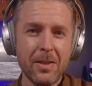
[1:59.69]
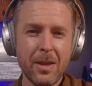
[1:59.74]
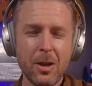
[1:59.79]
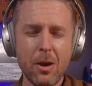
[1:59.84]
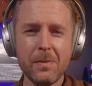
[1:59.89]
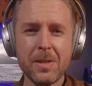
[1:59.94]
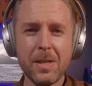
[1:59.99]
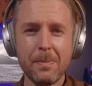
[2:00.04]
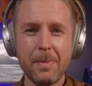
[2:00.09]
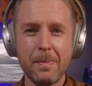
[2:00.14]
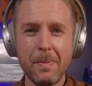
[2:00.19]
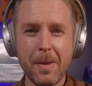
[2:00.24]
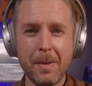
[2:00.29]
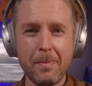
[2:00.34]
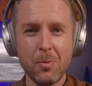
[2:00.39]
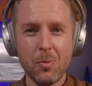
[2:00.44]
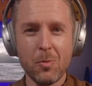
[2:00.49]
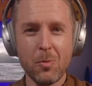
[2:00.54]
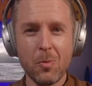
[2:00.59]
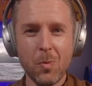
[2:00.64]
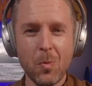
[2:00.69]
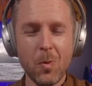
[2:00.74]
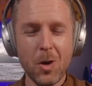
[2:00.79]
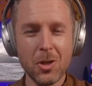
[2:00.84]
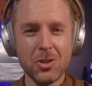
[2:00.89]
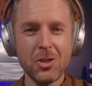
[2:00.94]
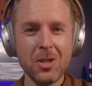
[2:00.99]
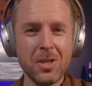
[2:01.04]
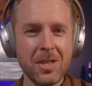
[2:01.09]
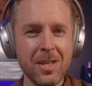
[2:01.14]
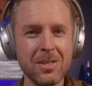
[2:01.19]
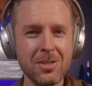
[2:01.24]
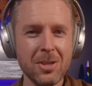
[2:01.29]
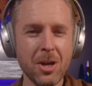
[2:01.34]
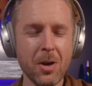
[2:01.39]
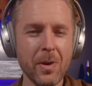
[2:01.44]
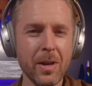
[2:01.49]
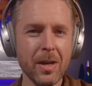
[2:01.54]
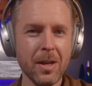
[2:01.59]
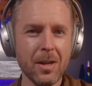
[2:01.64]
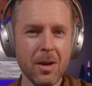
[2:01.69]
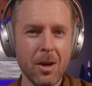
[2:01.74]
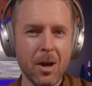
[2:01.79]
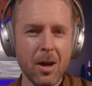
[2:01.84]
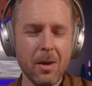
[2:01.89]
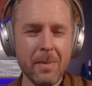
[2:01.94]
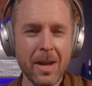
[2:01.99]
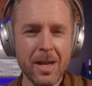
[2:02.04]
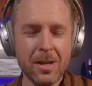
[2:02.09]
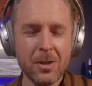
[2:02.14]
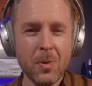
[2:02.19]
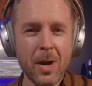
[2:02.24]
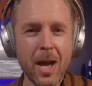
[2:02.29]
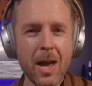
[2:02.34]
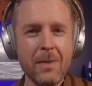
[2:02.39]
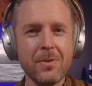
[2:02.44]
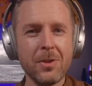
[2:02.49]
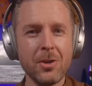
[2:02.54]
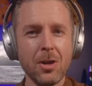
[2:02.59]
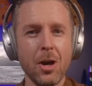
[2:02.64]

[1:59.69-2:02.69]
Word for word: There'd obviously be people watching this going, oh man, do I have to